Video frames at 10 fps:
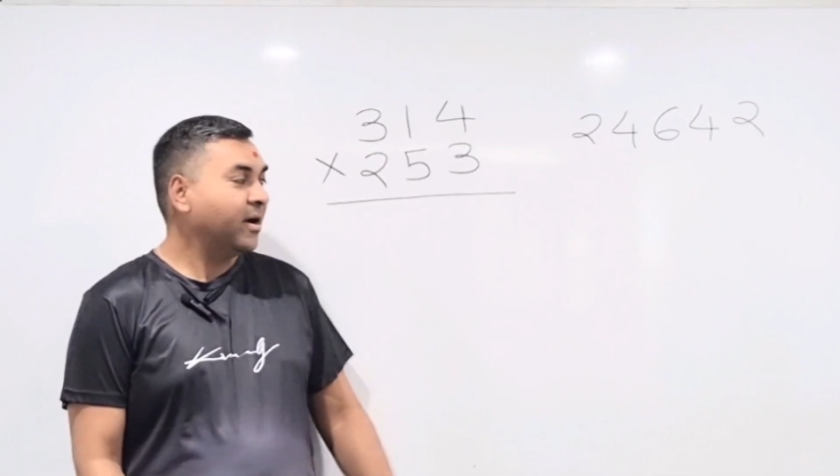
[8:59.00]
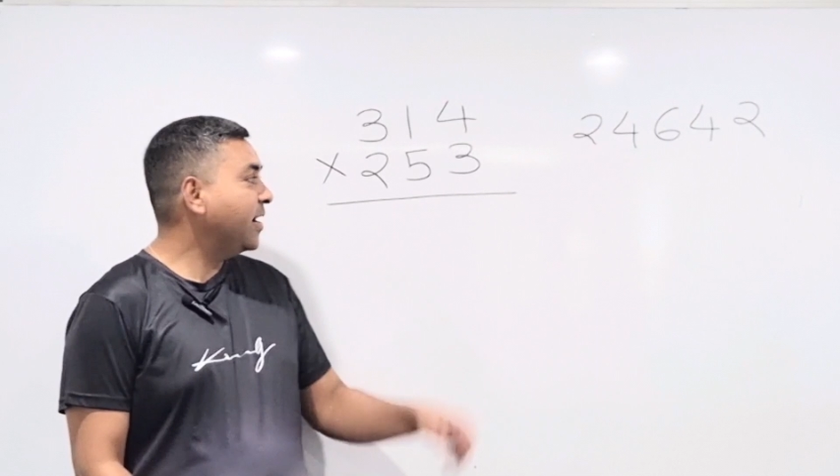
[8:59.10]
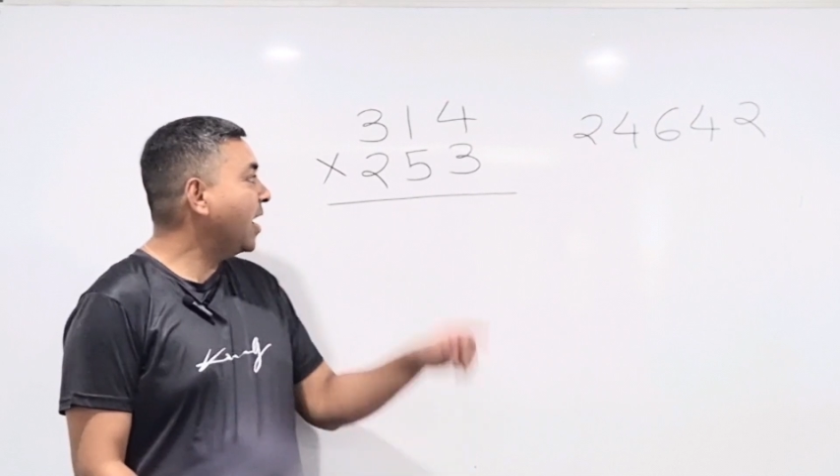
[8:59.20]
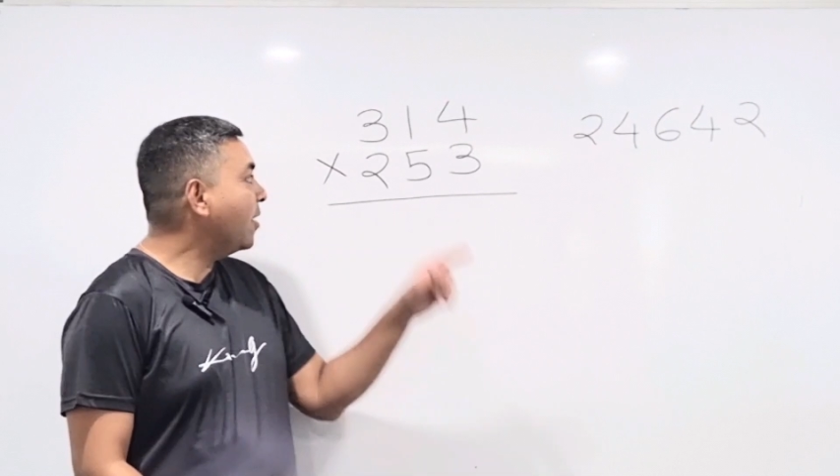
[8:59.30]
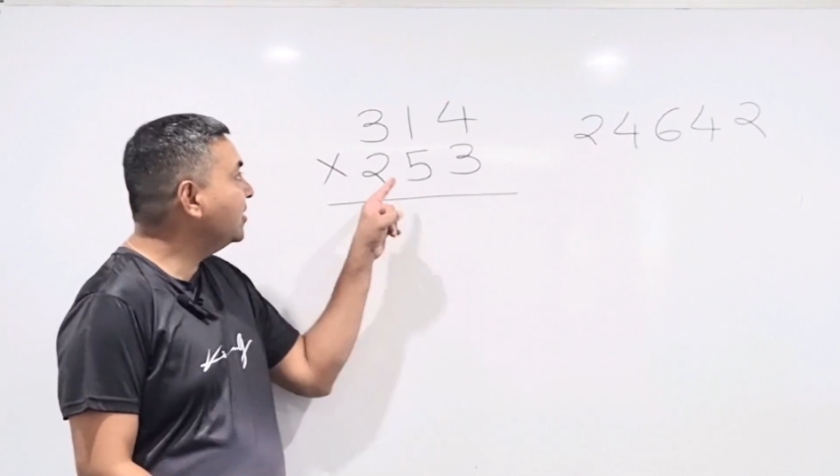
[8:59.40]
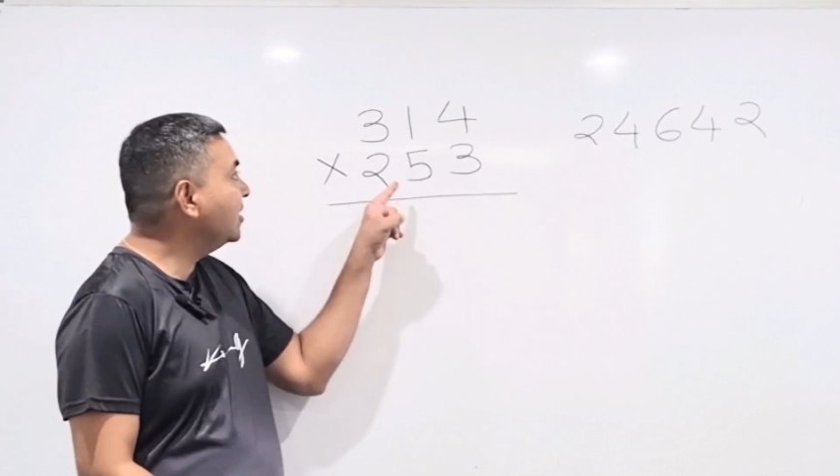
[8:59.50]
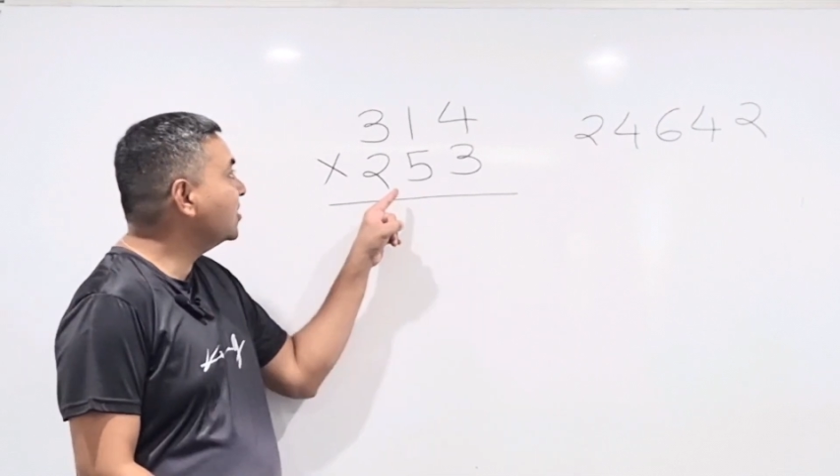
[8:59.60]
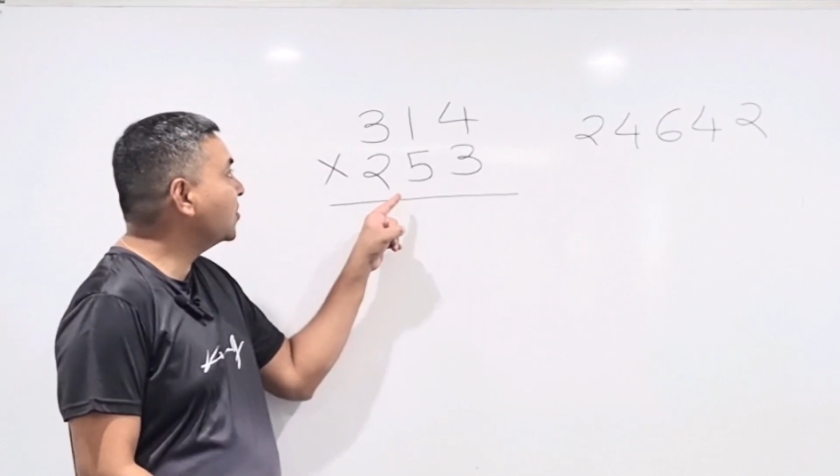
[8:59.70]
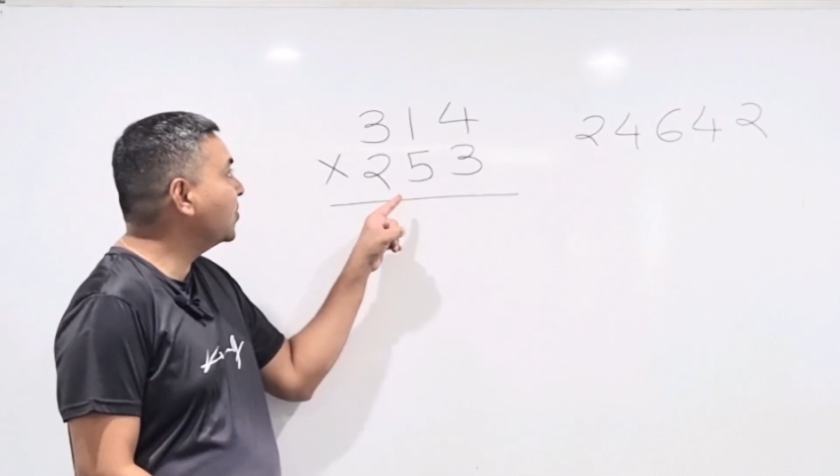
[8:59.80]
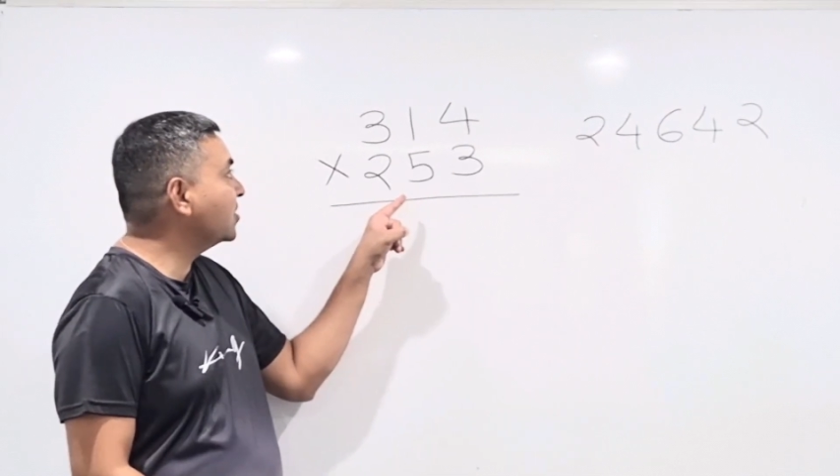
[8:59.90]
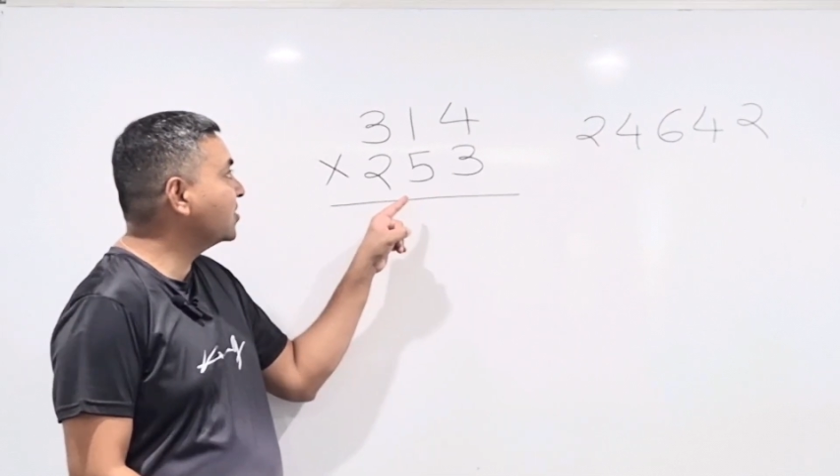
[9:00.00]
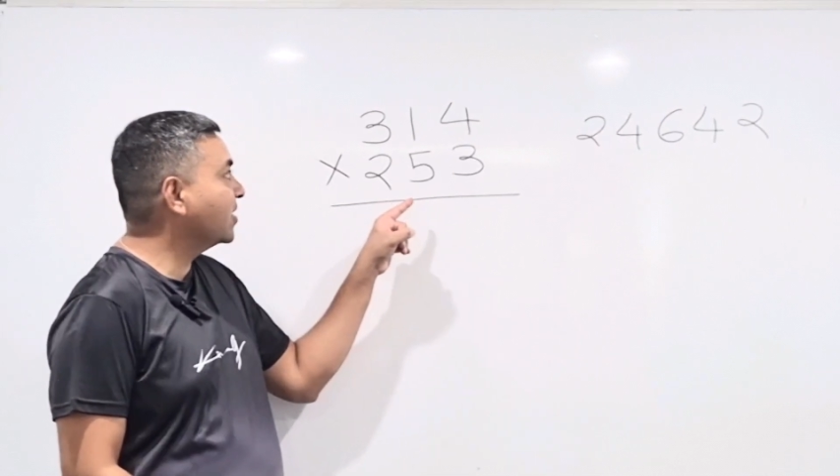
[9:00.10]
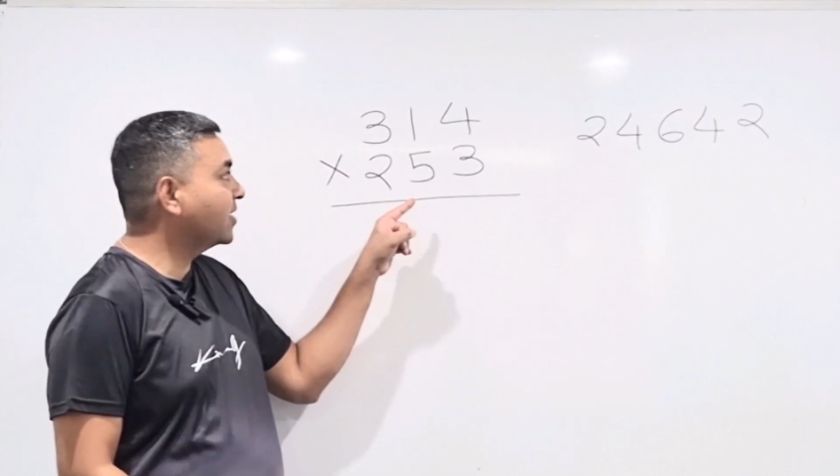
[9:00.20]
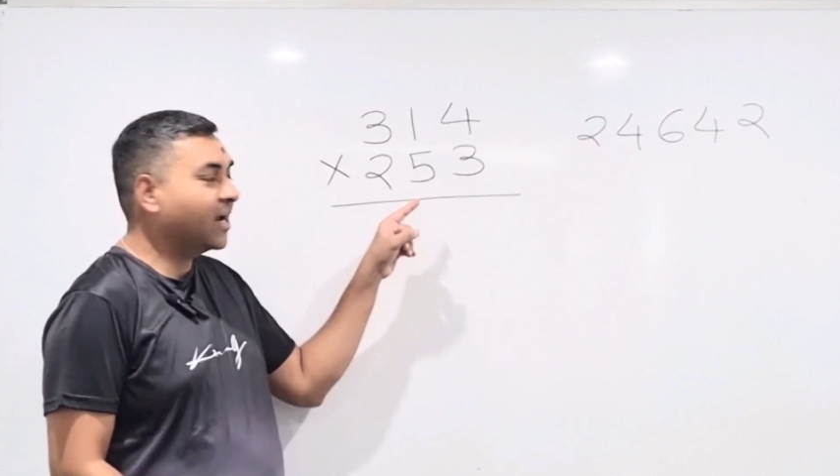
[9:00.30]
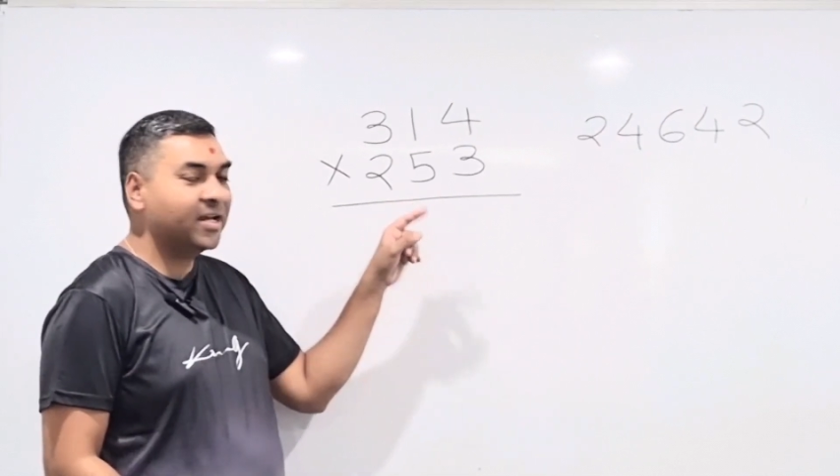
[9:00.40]
Now in this
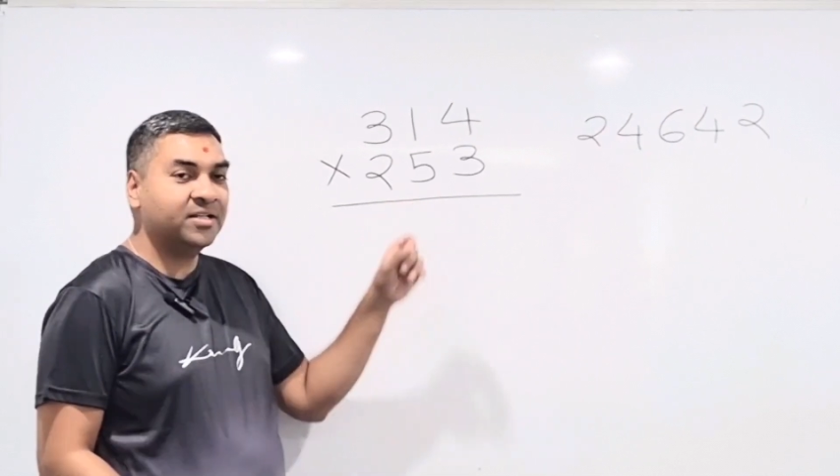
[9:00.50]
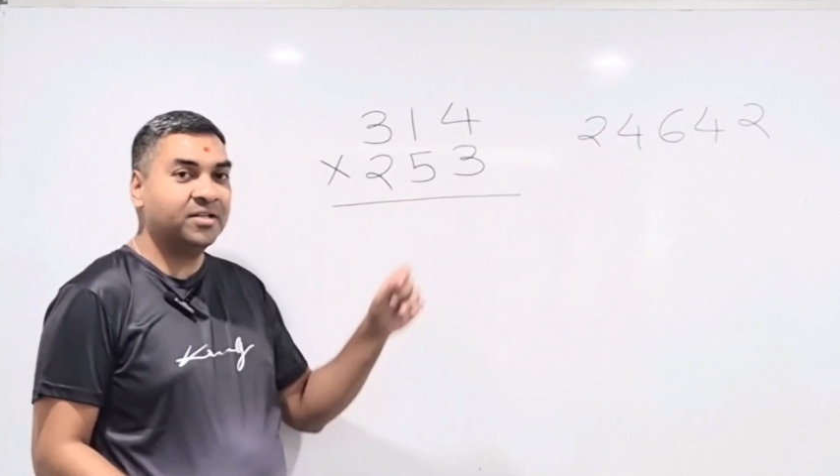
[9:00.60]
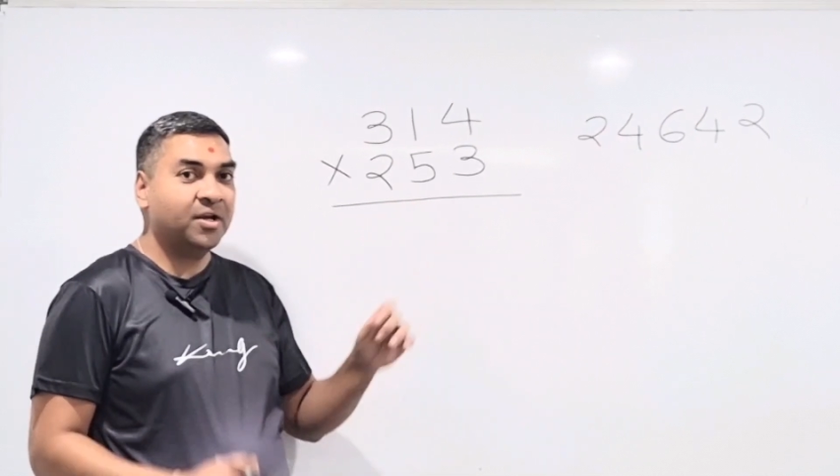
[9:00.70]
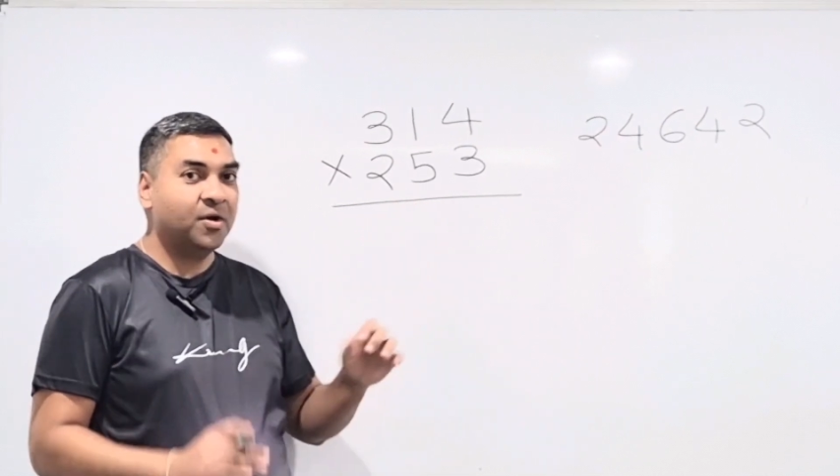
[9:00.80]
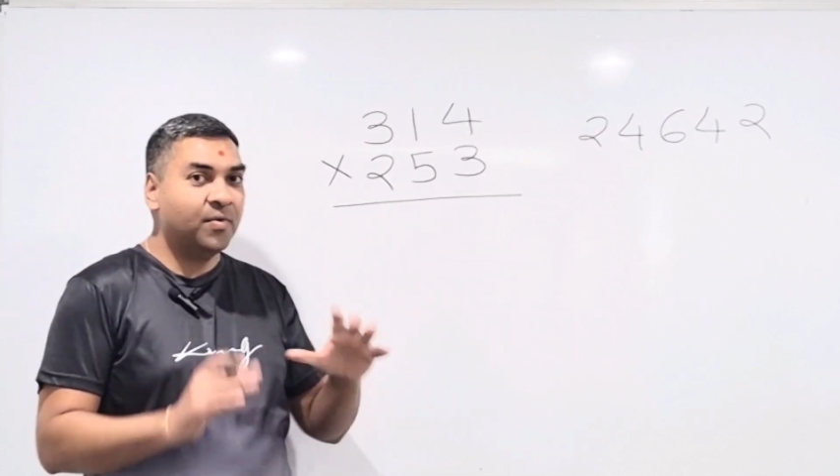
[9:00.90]
question guys,